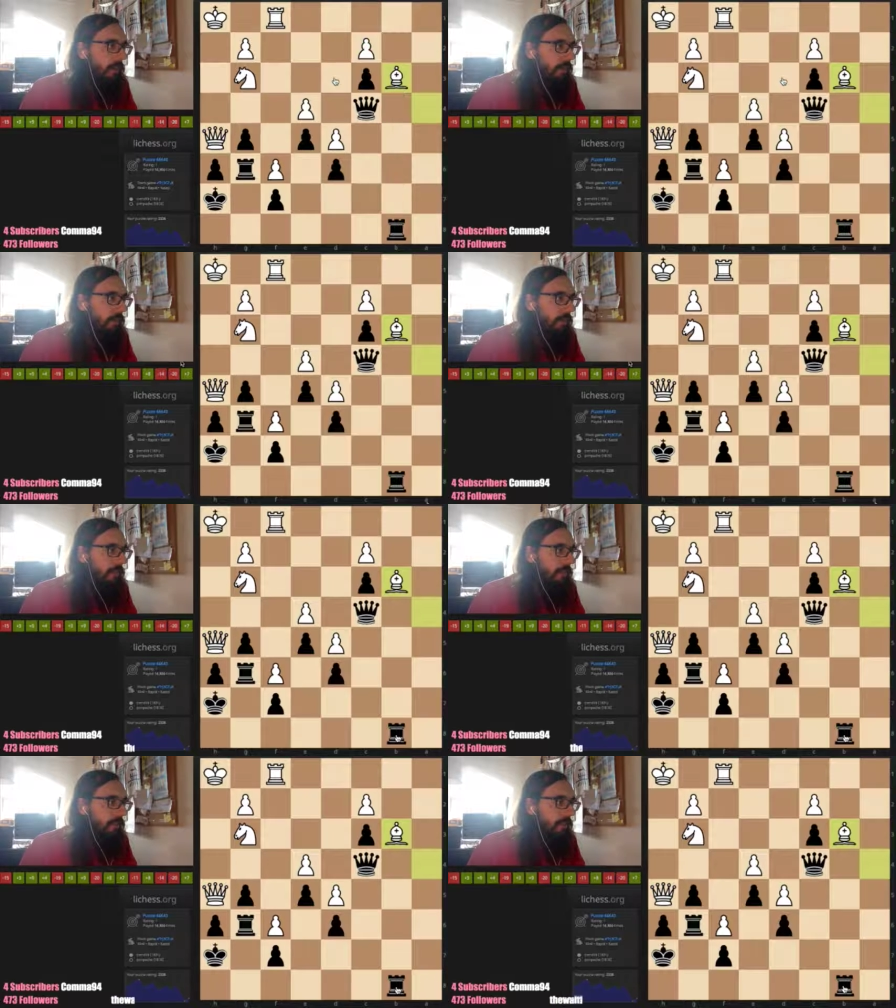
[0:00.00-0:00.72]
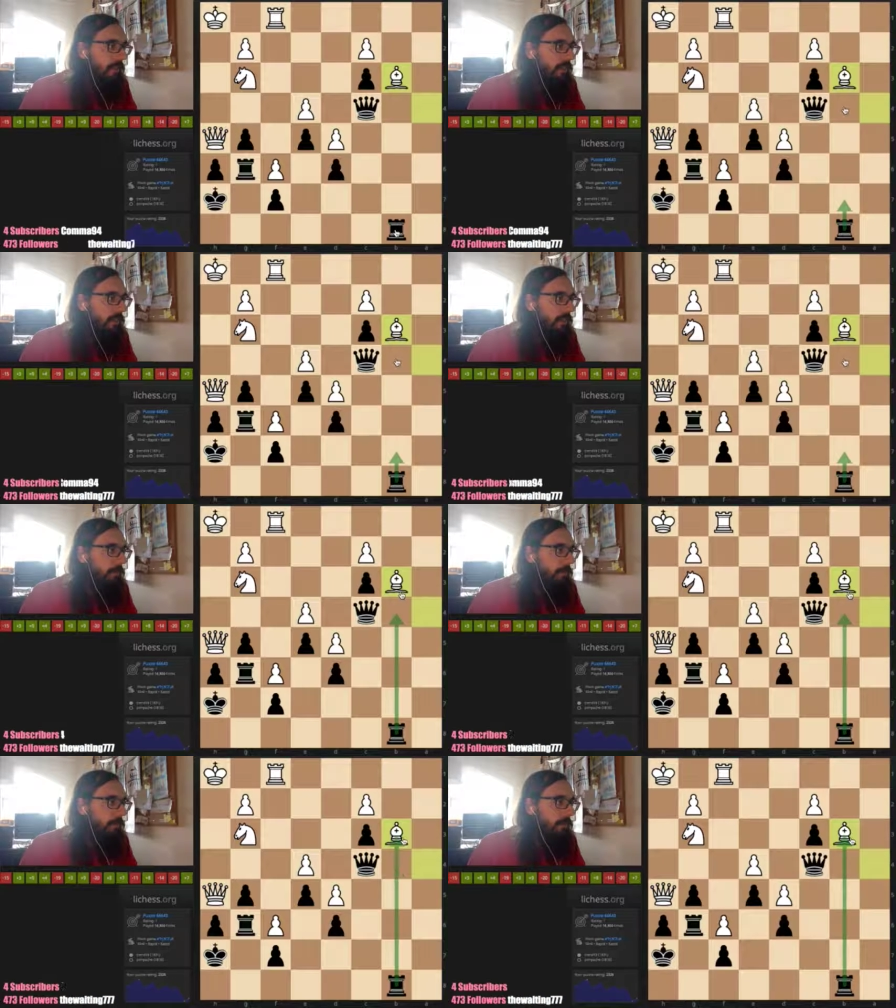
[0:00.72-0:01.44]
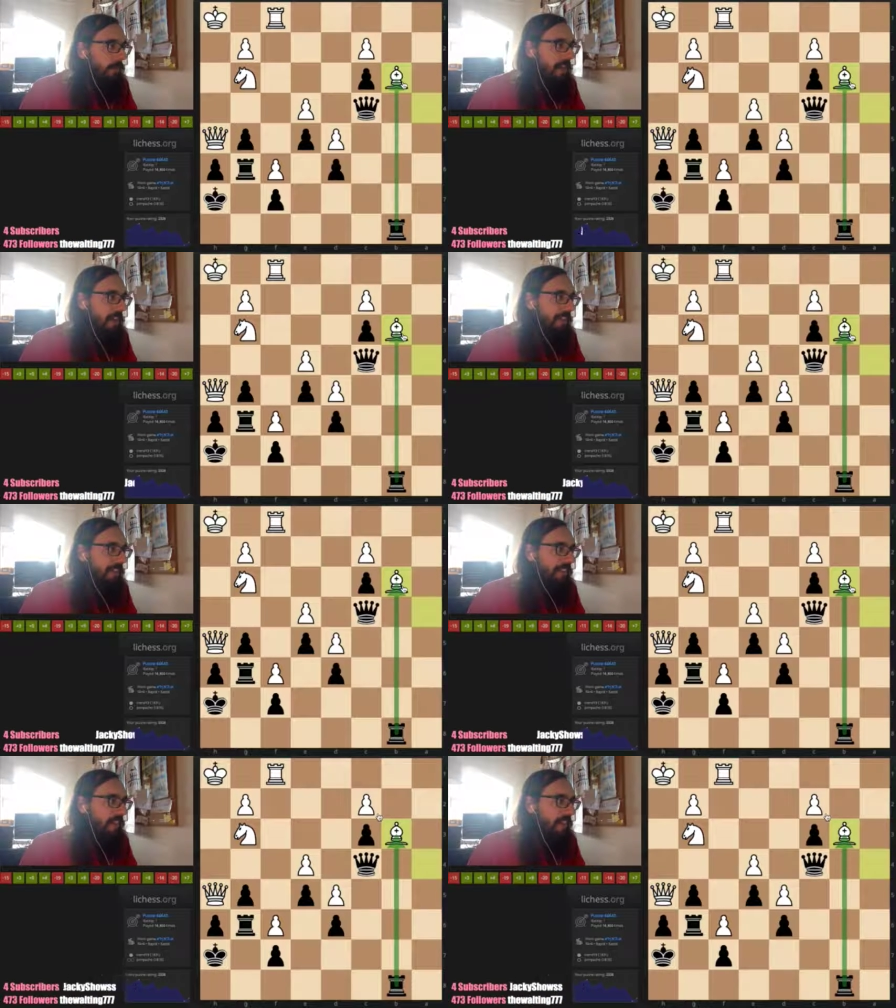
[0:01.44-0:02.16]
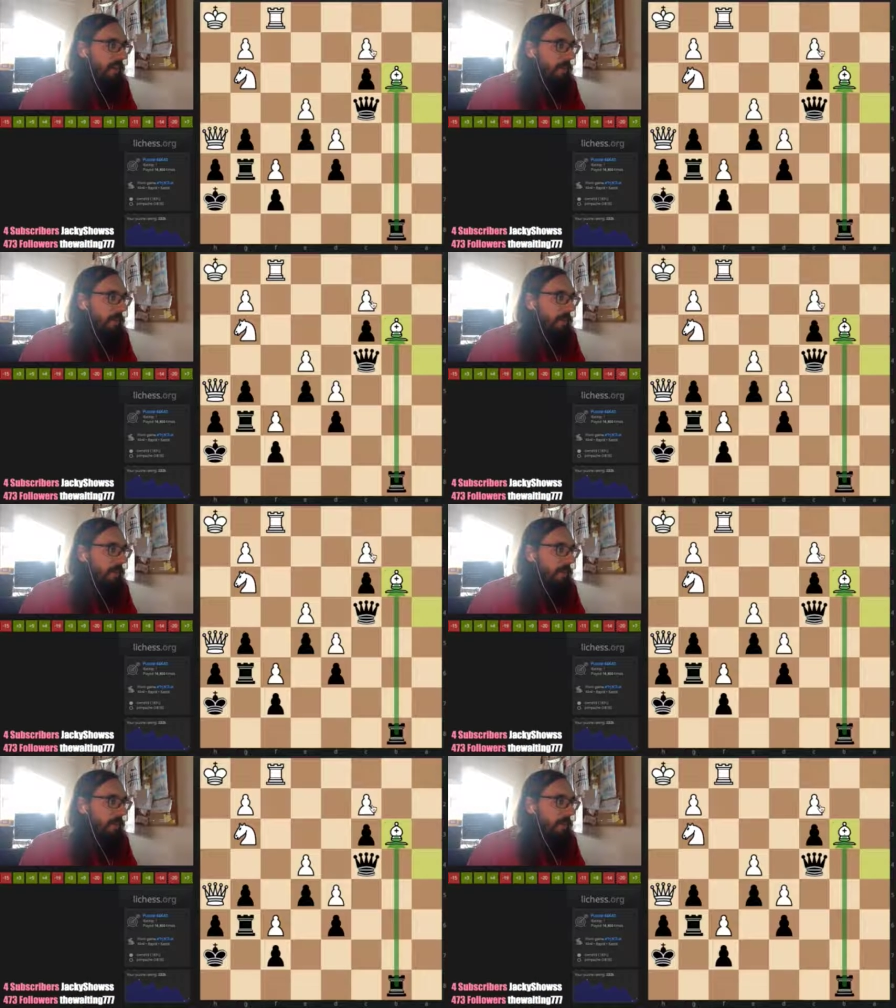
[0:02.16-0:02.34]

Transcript: Look at this. Rook takes,